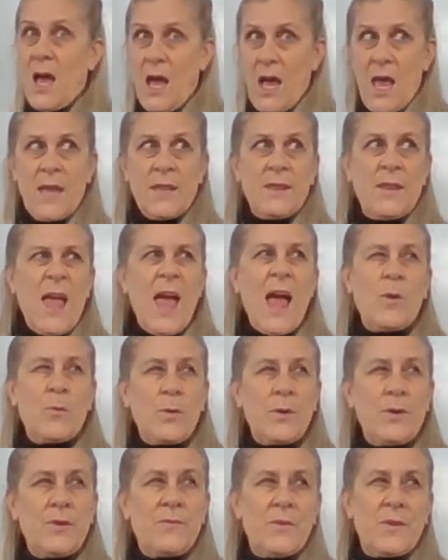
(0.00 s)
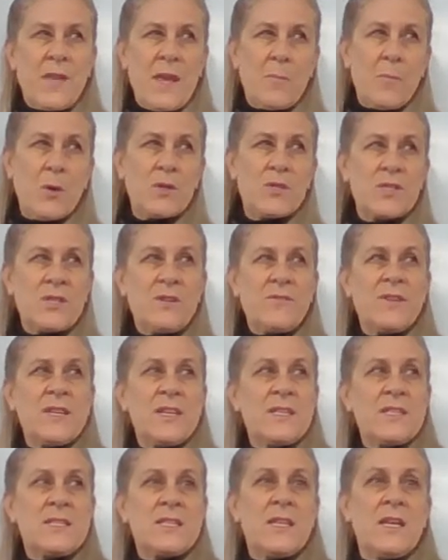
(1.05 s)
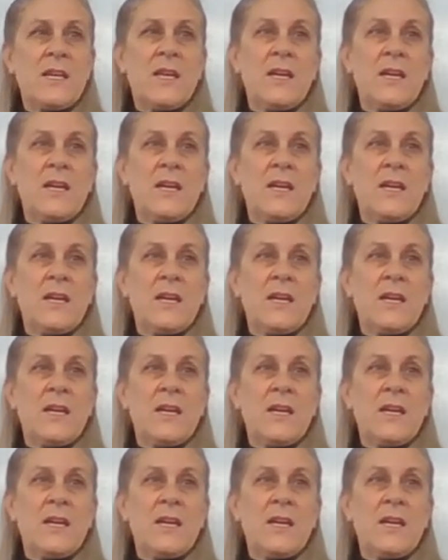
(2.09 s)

and our word for that positive is?